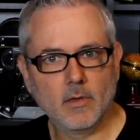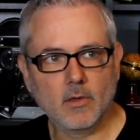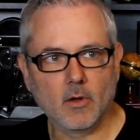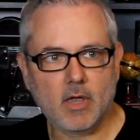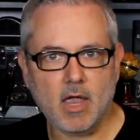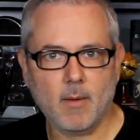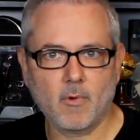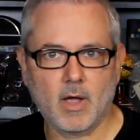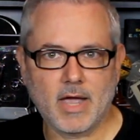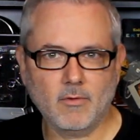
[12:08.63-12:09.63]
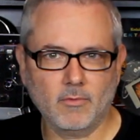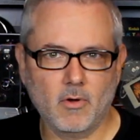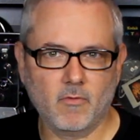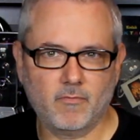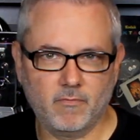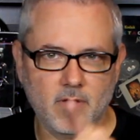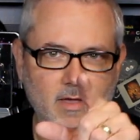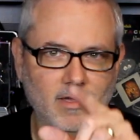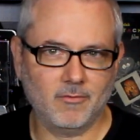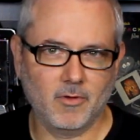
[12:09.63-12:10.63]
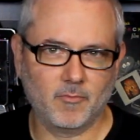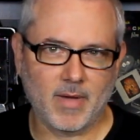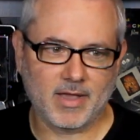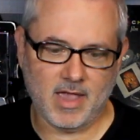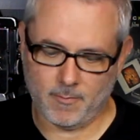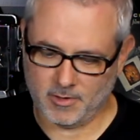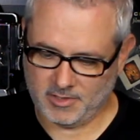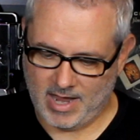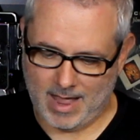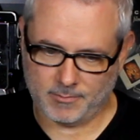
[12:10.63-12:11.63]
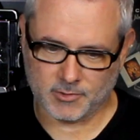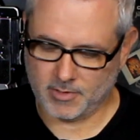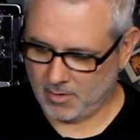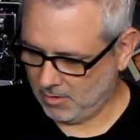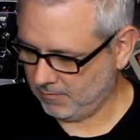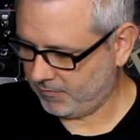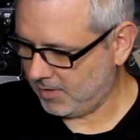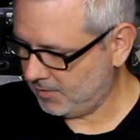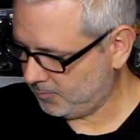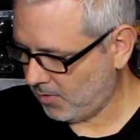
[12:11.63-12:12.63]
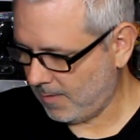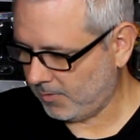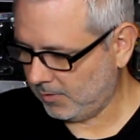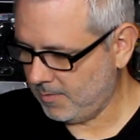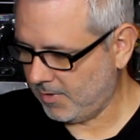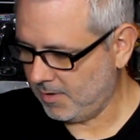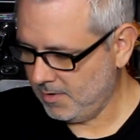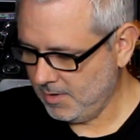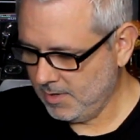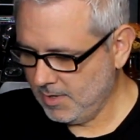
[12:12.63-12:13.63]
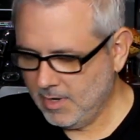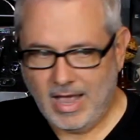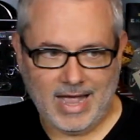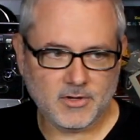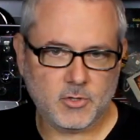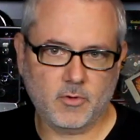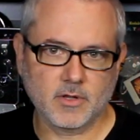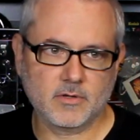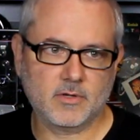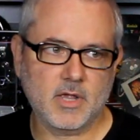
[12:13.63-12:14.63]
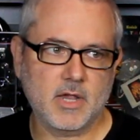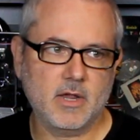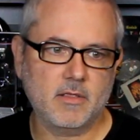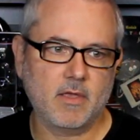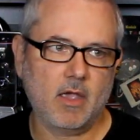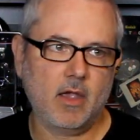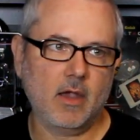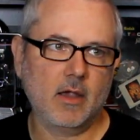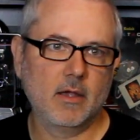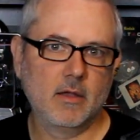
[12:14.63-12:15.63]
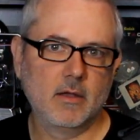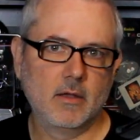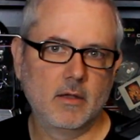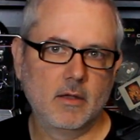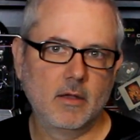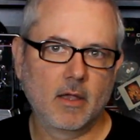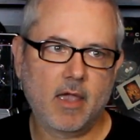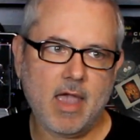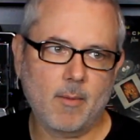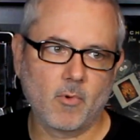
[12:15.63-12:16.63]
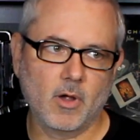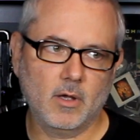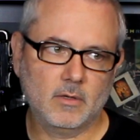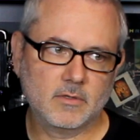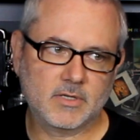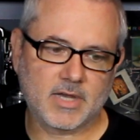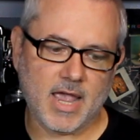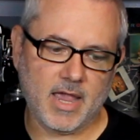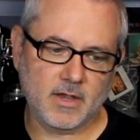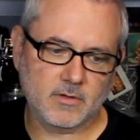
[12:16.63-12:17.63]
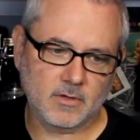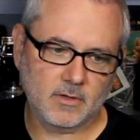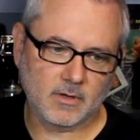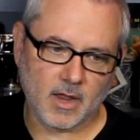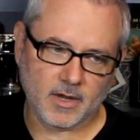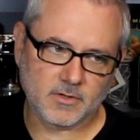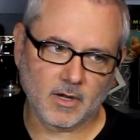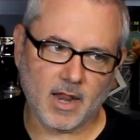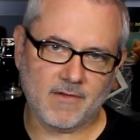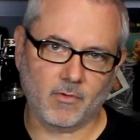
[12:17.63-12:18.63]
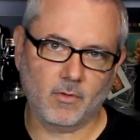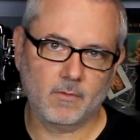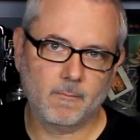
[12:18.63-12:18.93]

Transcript: your camera, I don't know if my camera's capturing all of this properly, but as you can see, the camera stays nice and level.